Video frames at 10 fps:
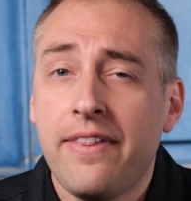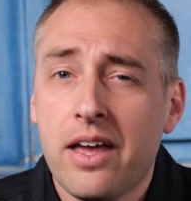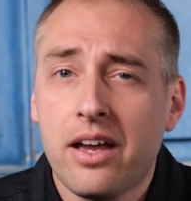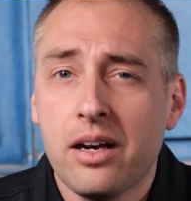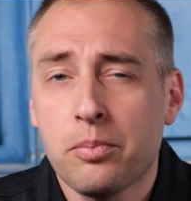And
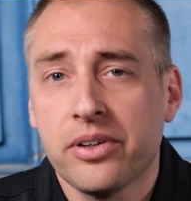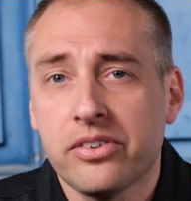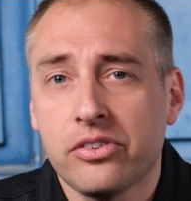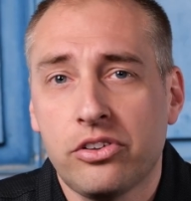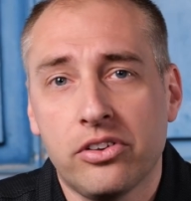that kind of
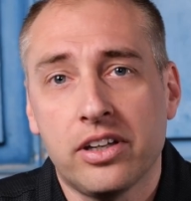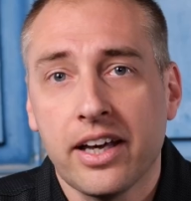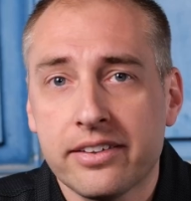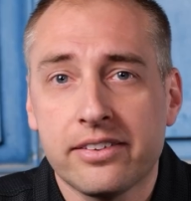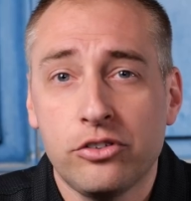brings us to the
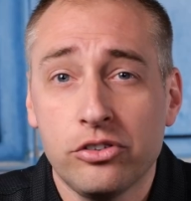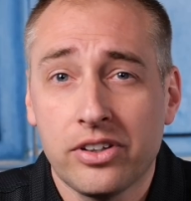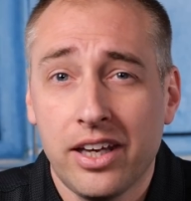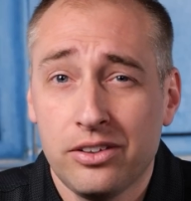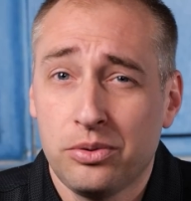next
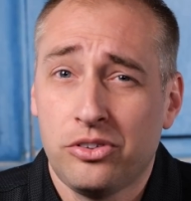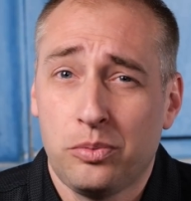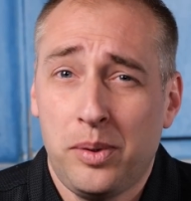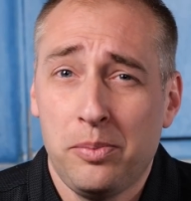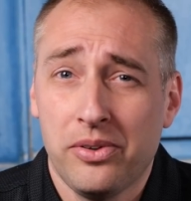use case, which
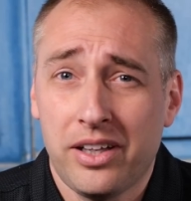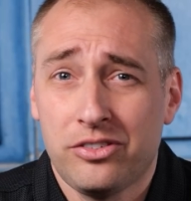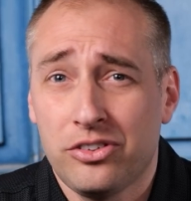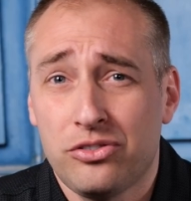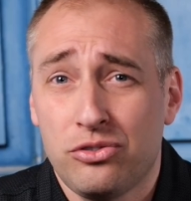is people
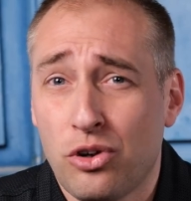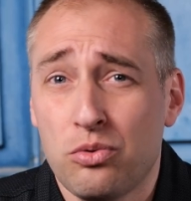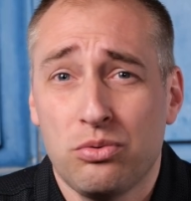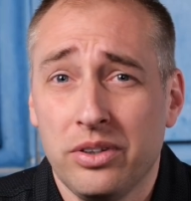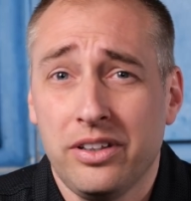that just
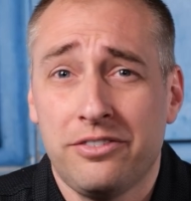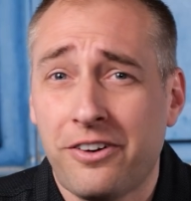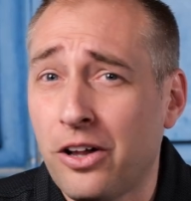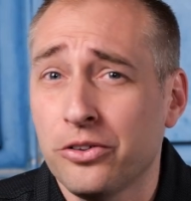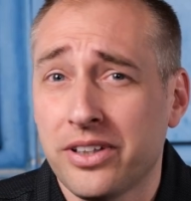don't really
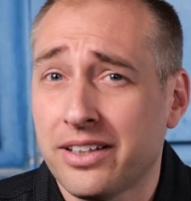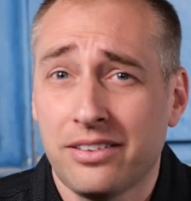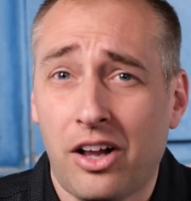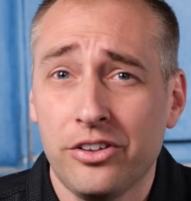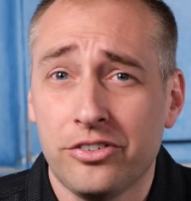follow
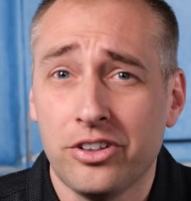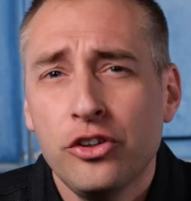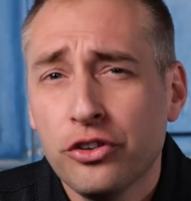technology.